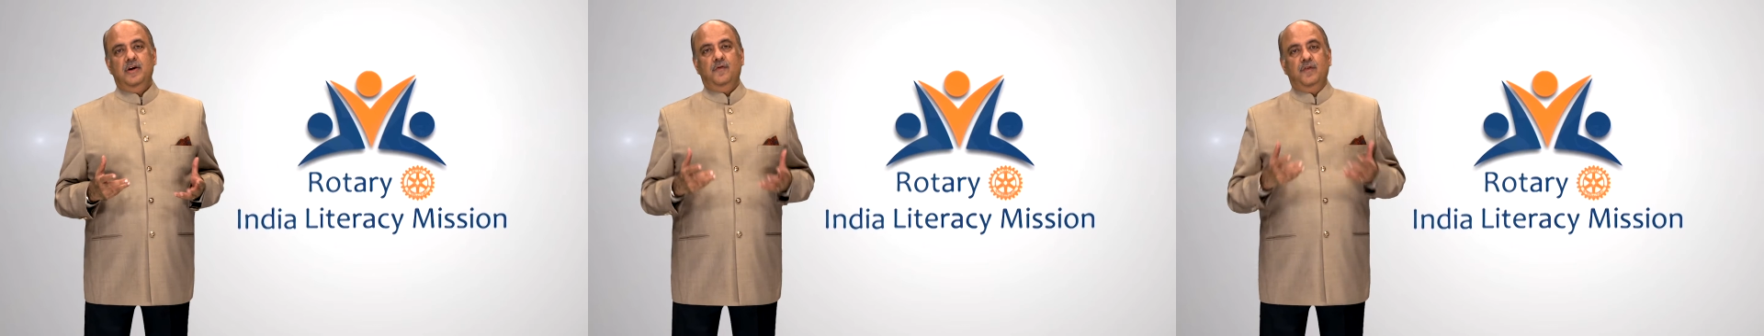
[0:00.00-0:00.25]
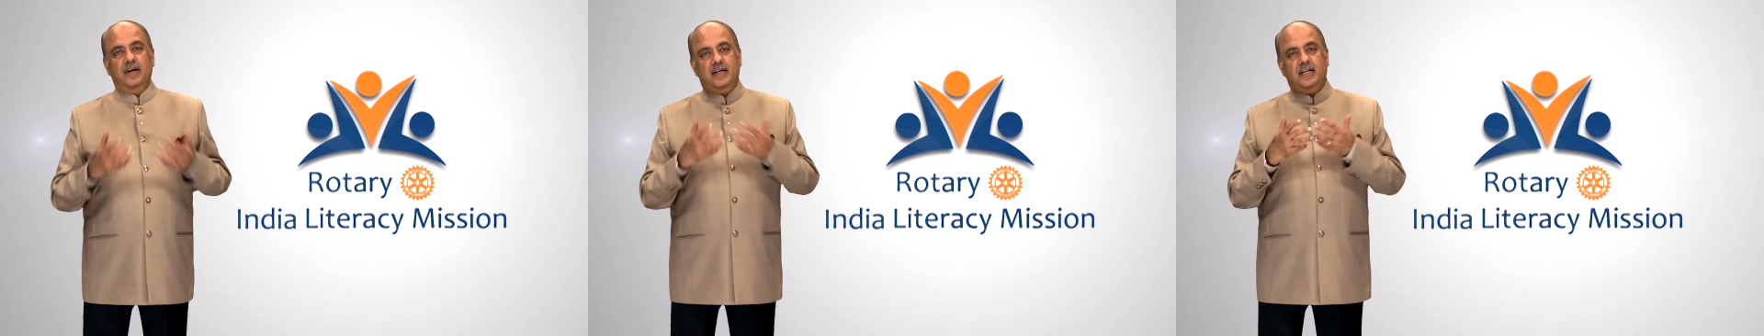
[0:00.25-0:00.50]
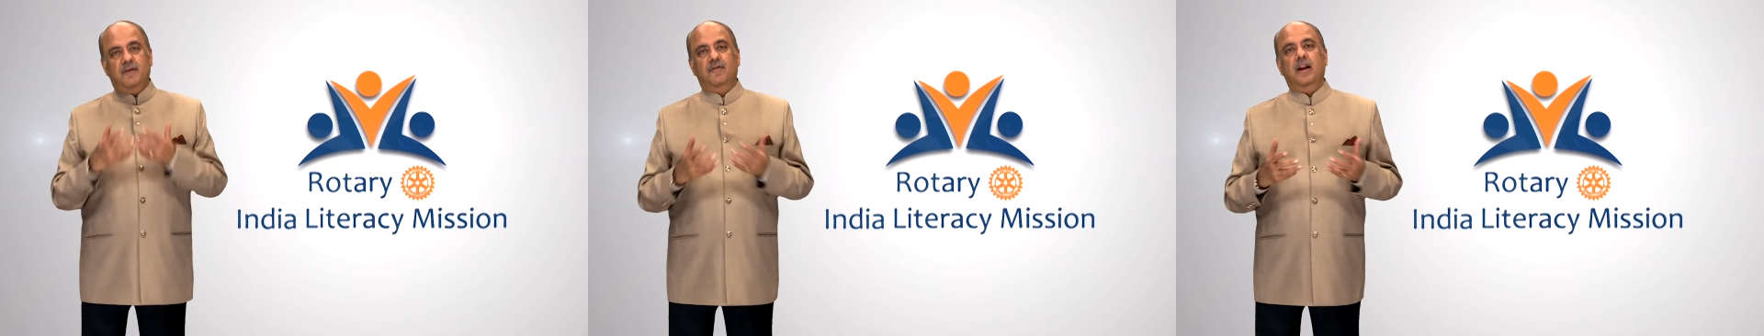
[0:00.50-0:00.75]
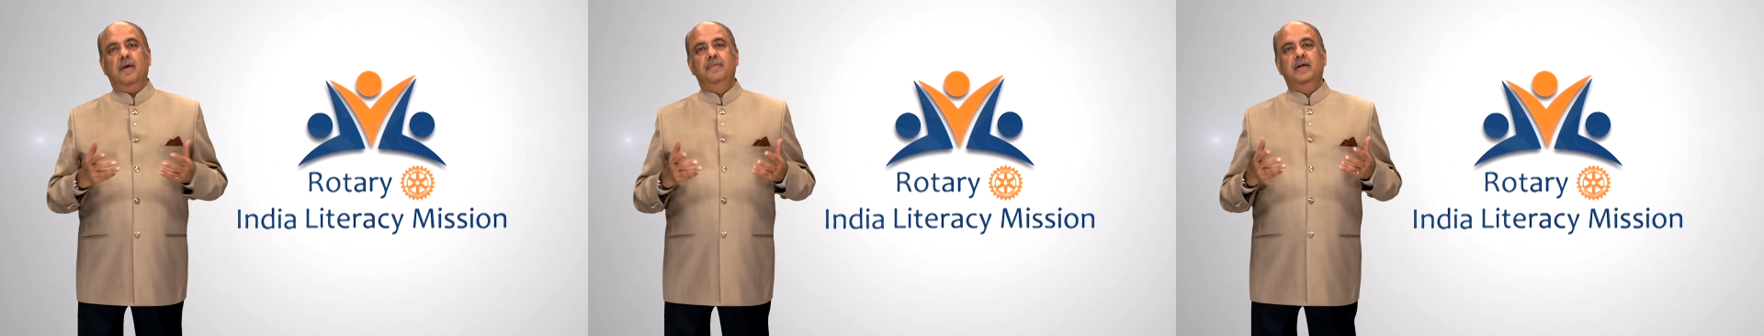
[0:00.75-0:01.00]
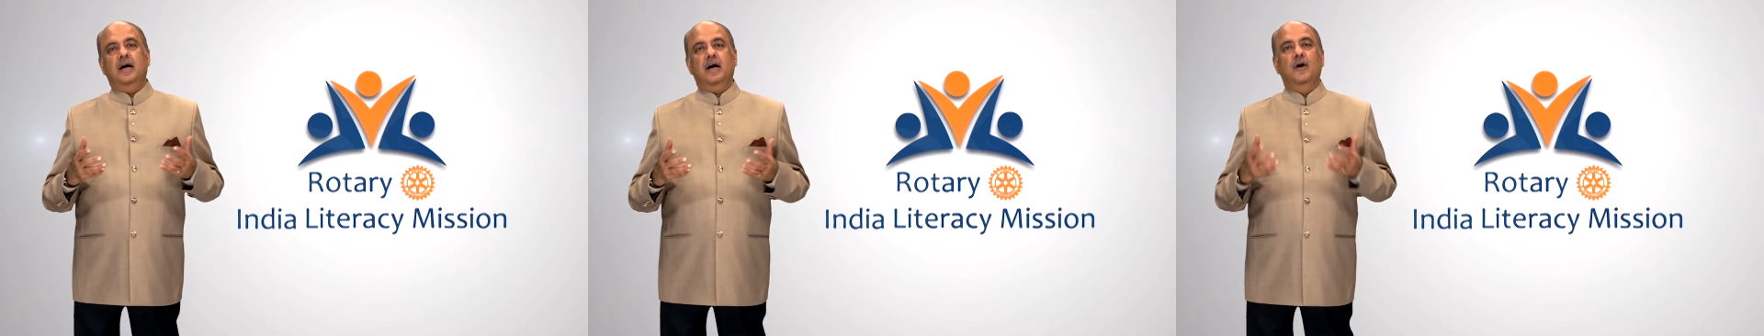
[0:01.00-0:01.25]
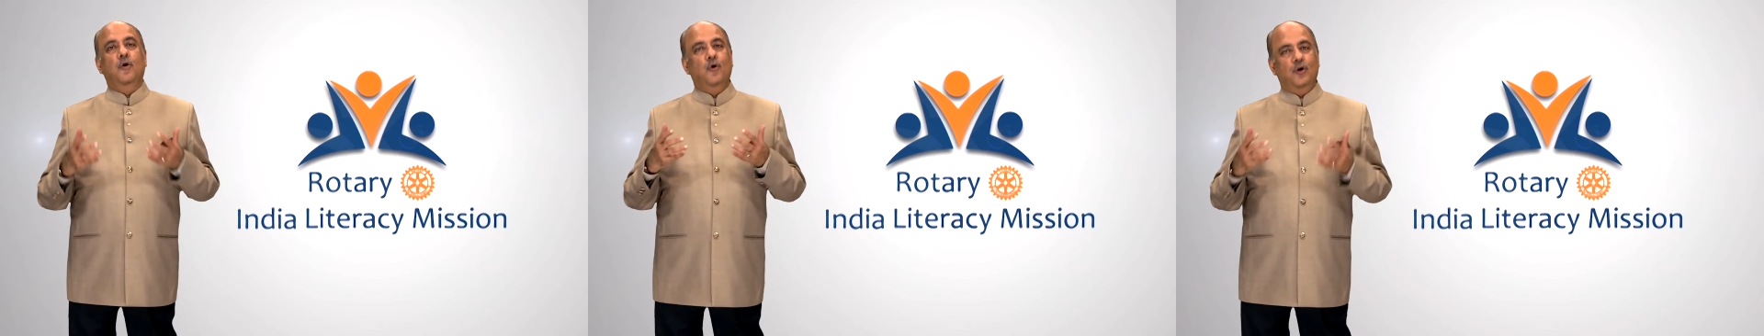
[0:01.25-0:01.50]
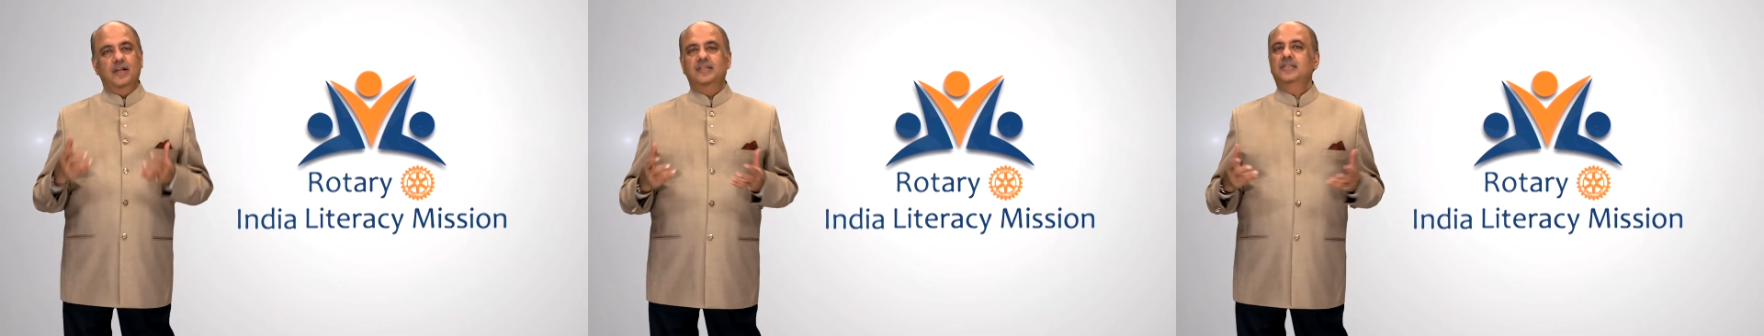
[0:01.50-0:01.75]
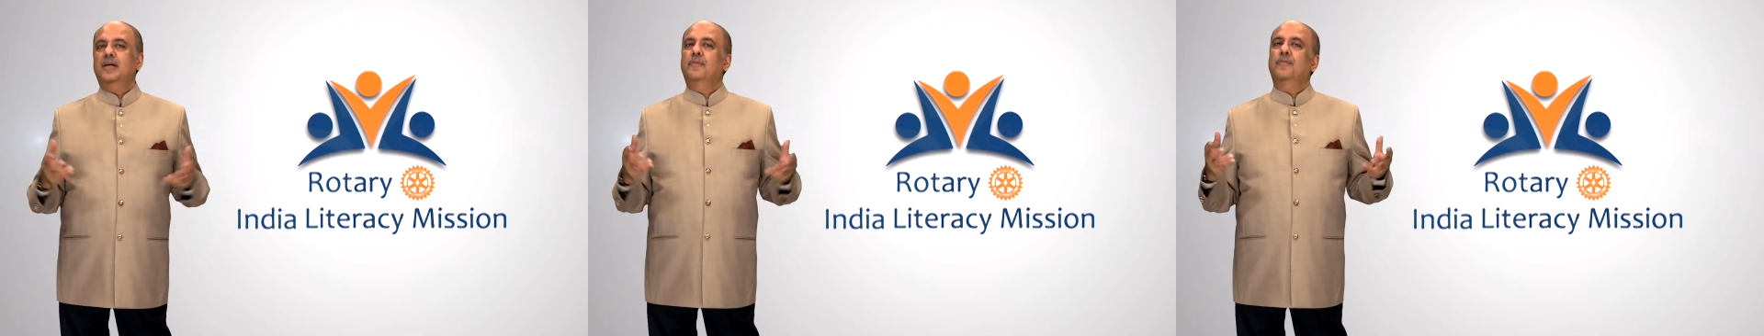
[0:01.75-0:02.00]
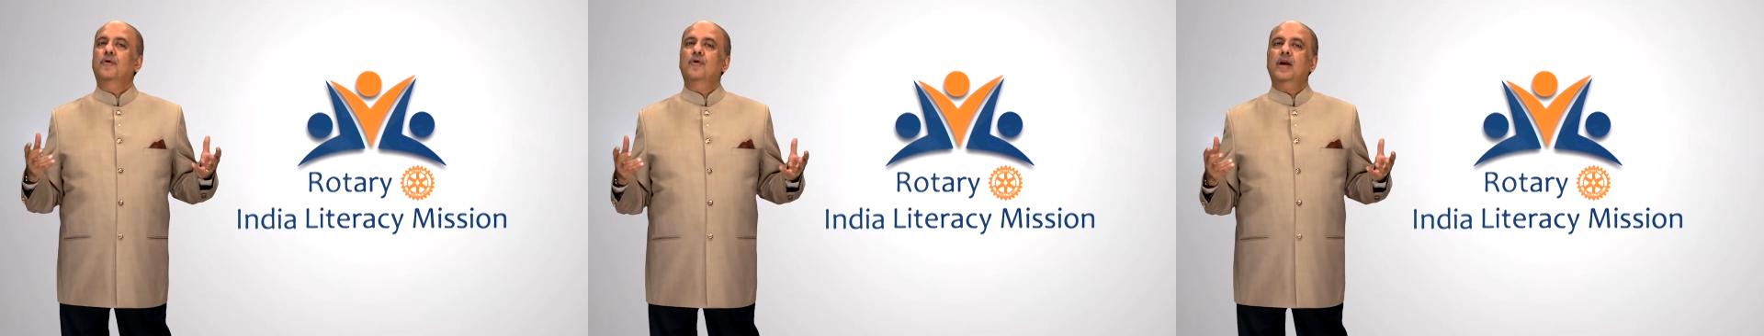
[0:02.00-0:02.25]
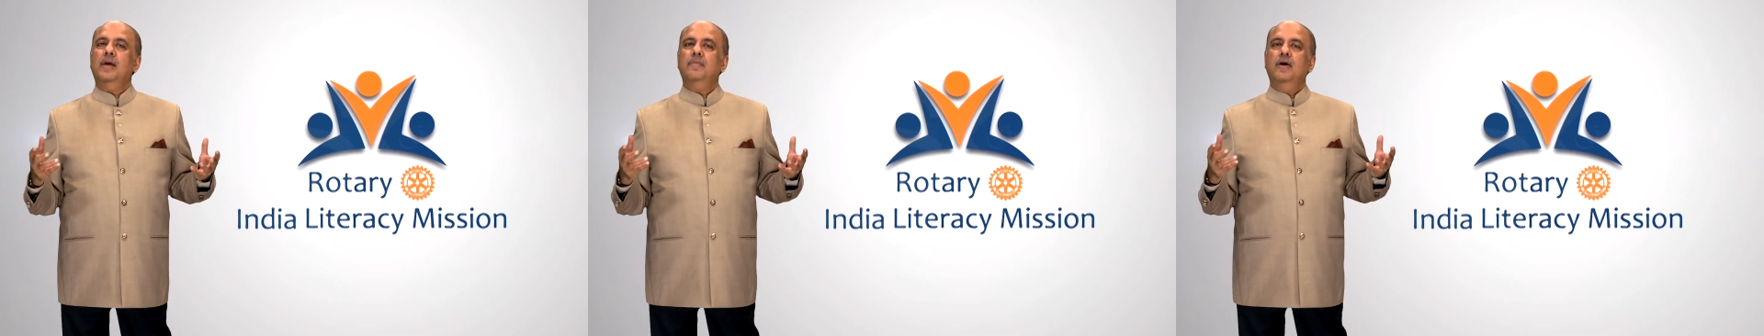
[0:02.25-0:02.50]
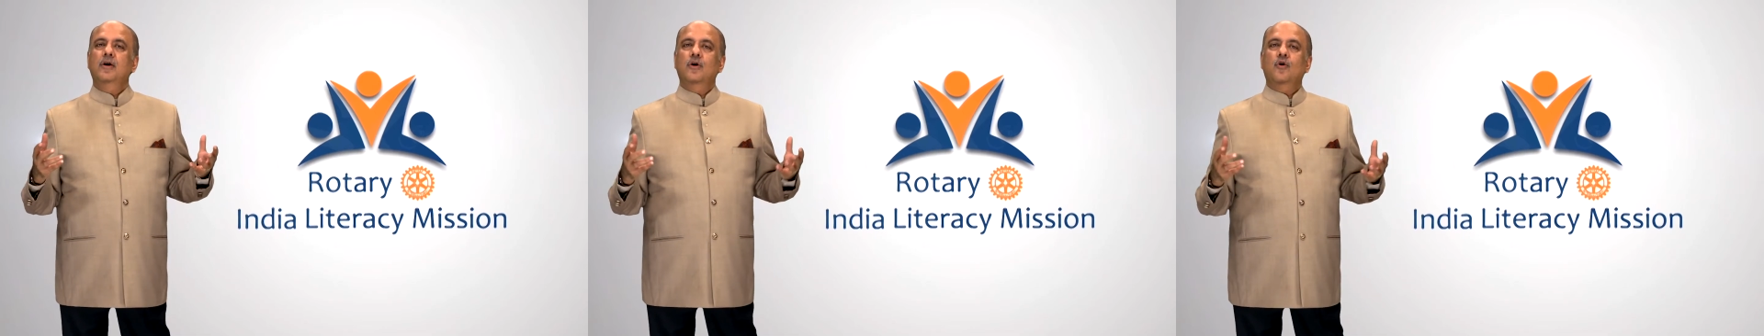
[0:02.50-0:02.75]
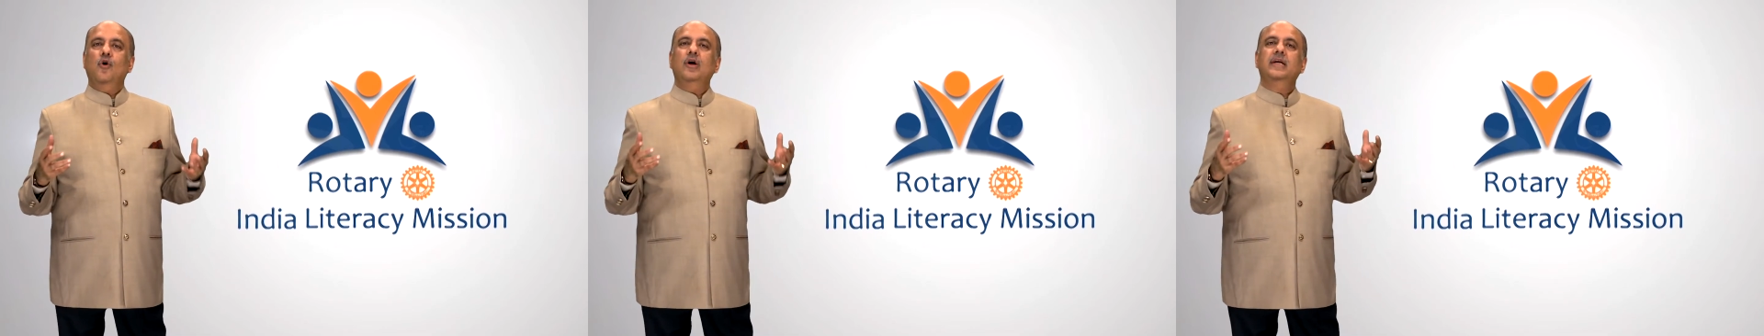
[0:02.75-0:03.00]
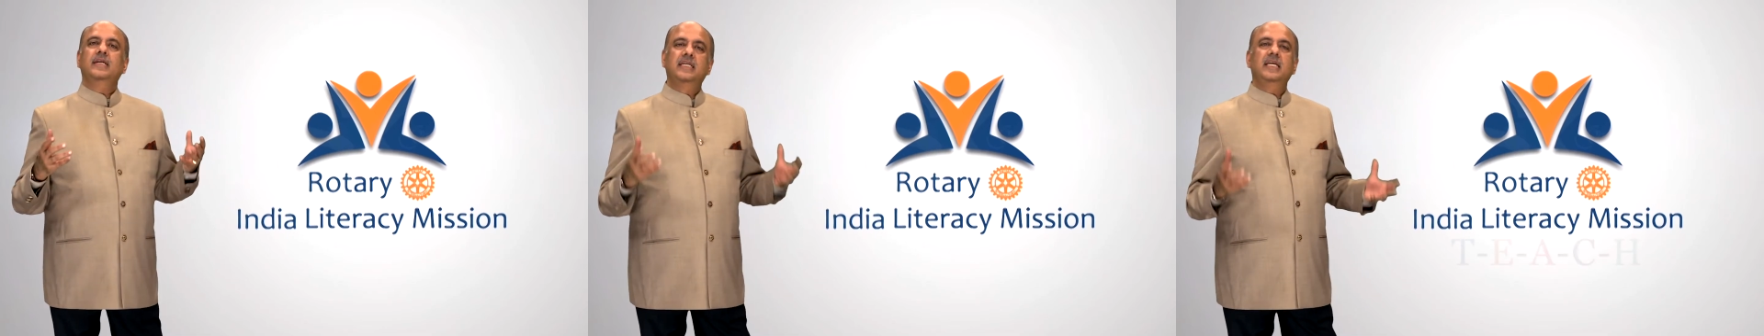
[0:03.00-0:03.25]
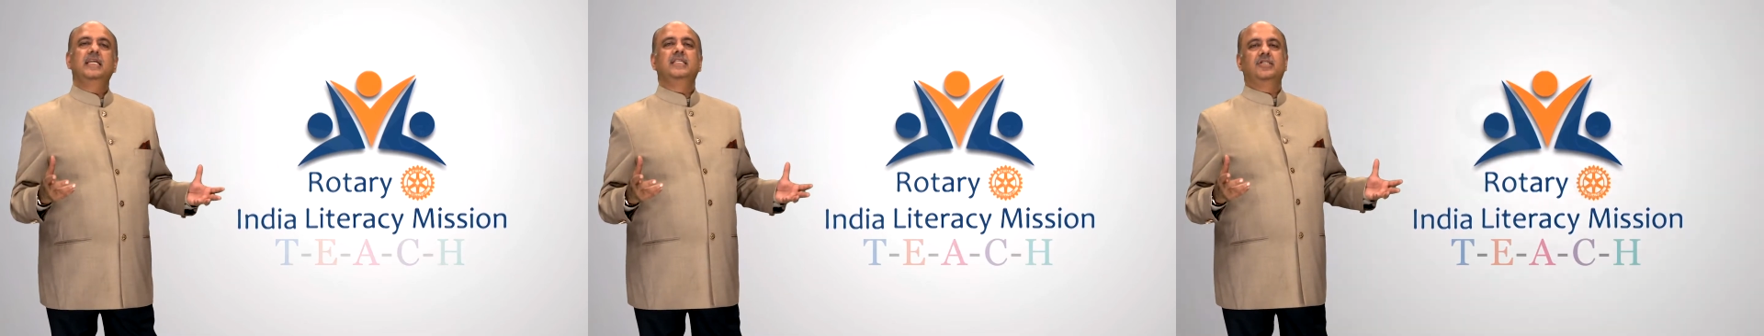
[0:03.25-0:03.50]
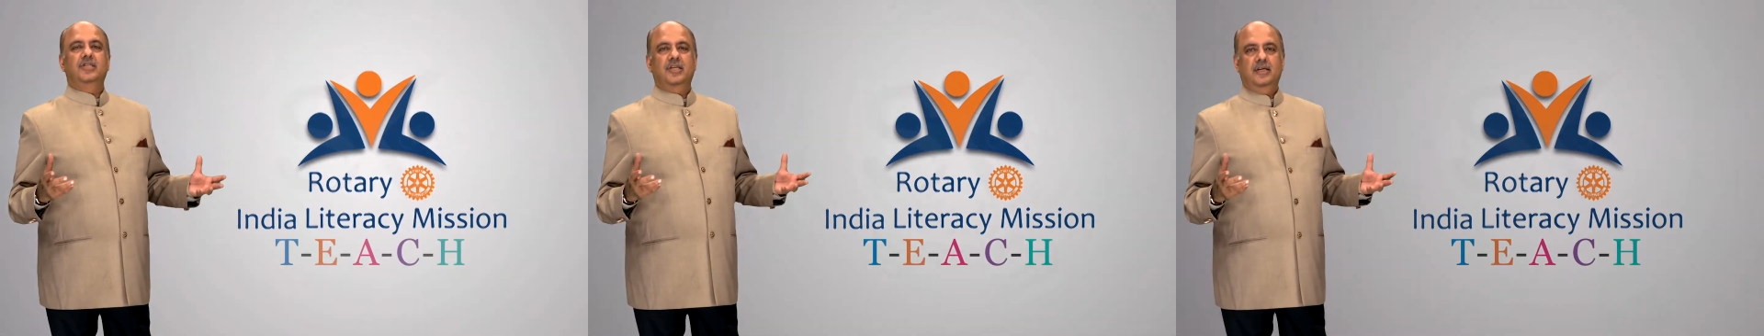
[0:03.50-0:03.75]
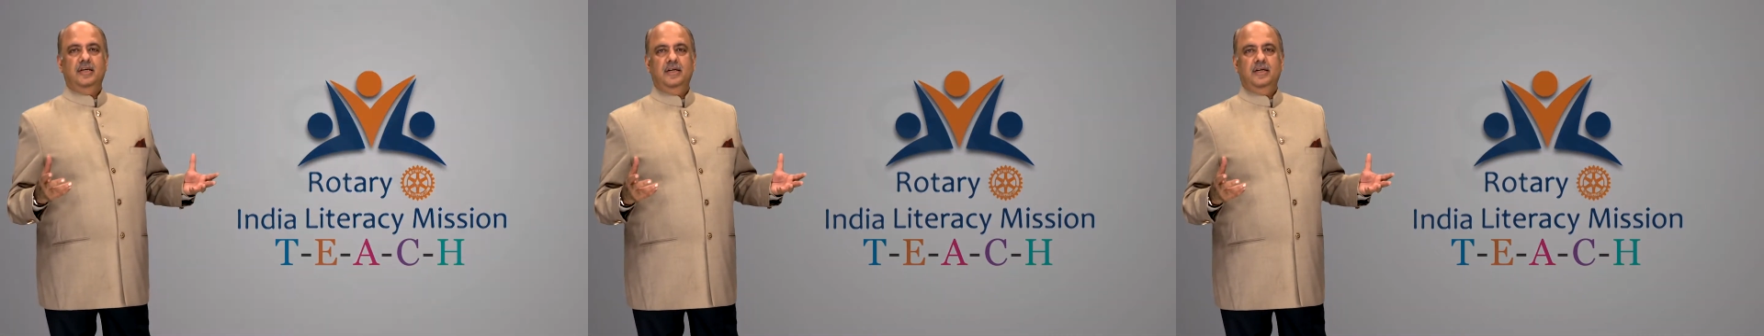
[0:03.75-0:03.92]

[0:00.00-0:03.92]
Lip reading: We developed a holistic program called TEACH.